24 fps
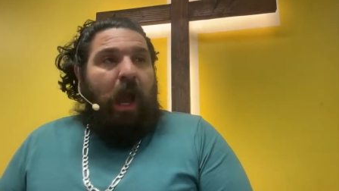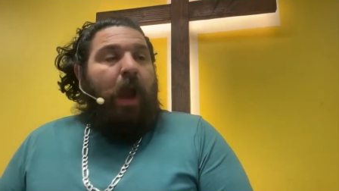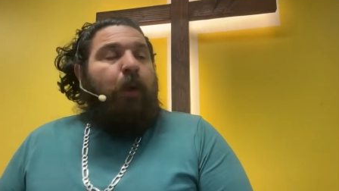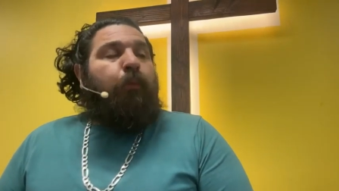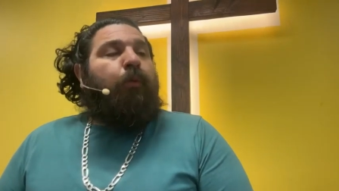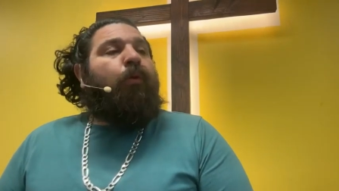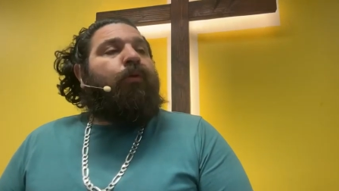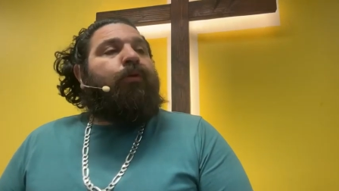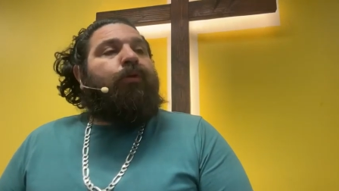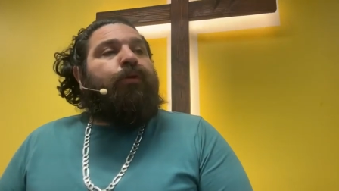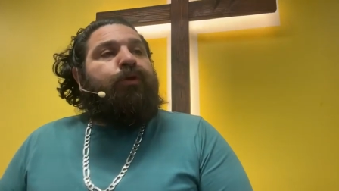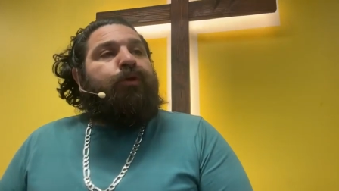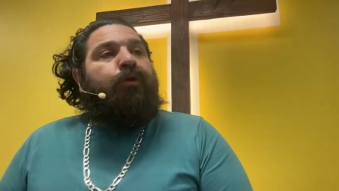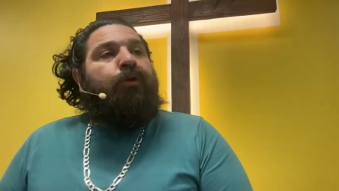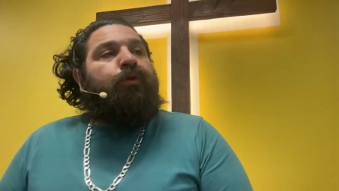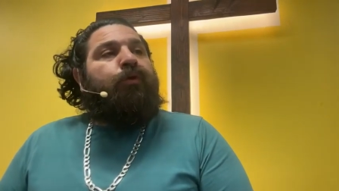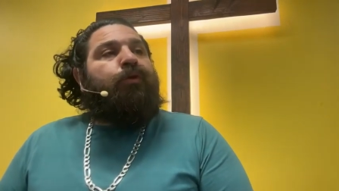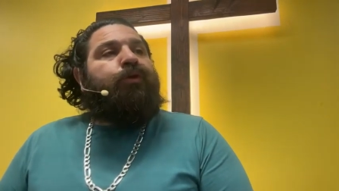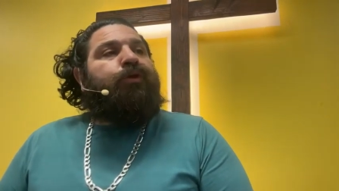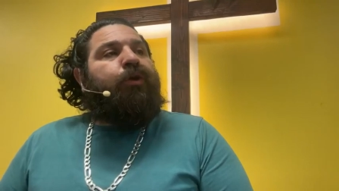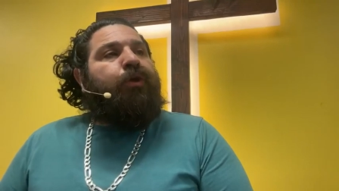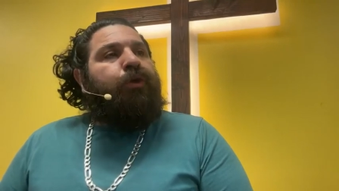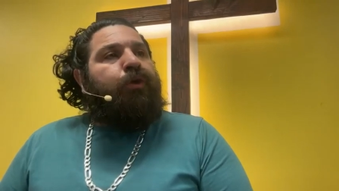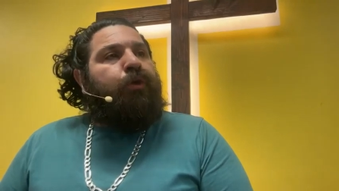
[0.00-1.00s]
I won't
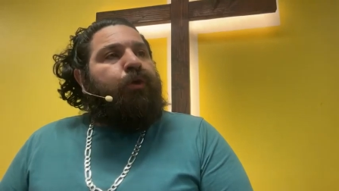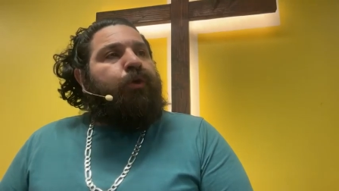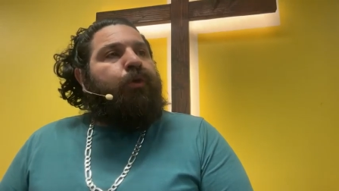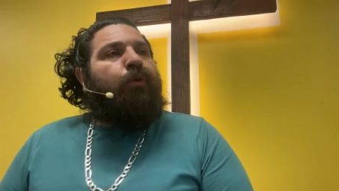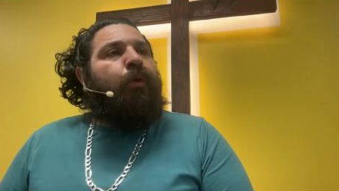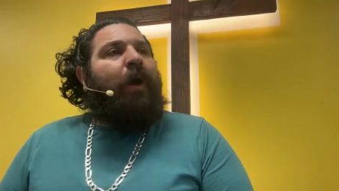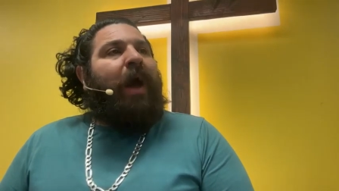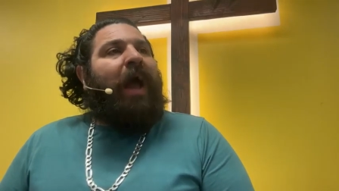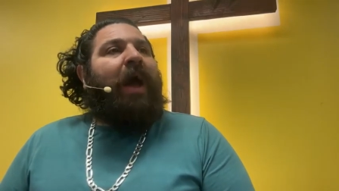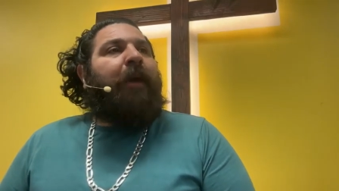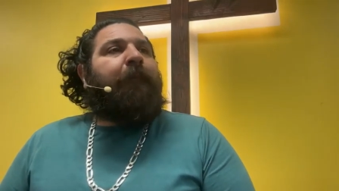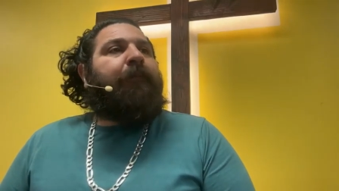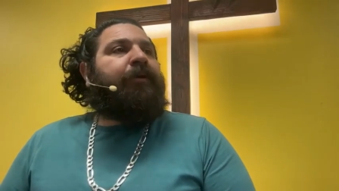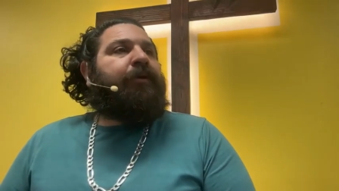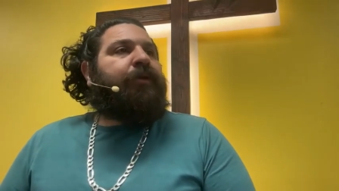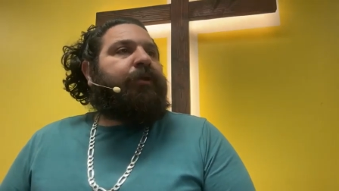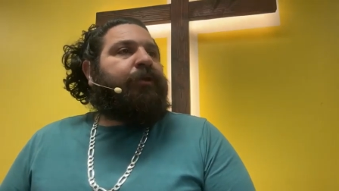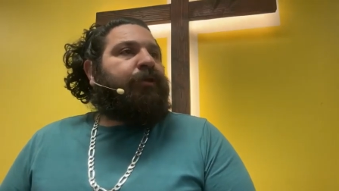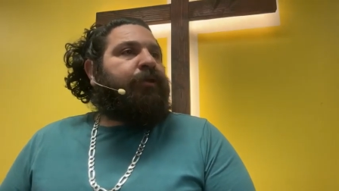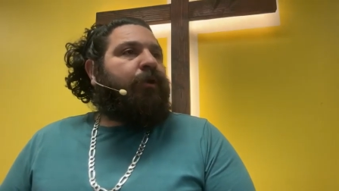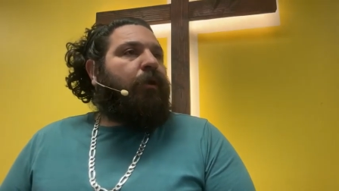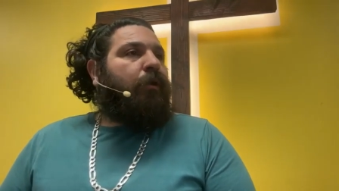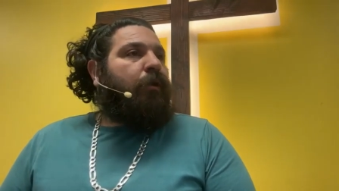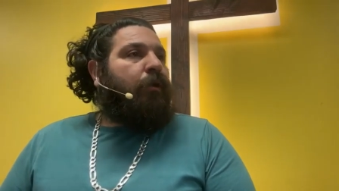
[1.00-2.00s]
do to you what happened
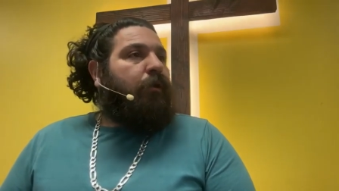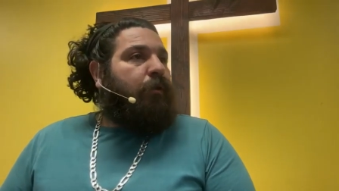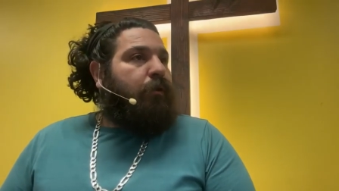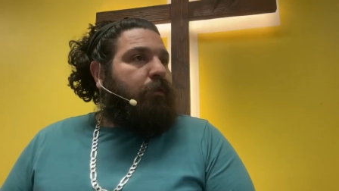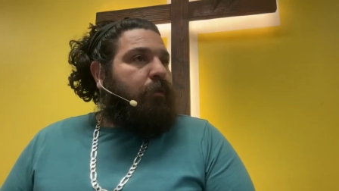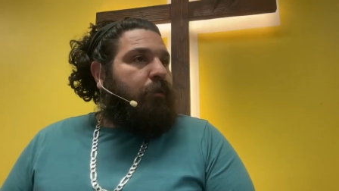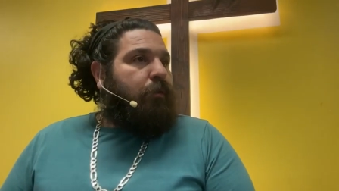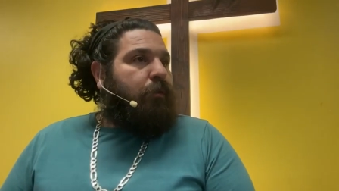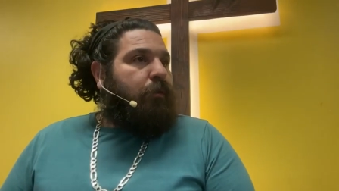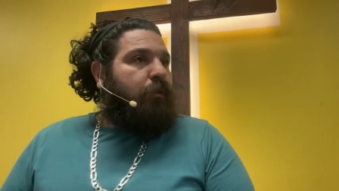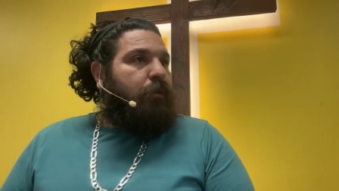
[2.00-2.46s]
to Saul.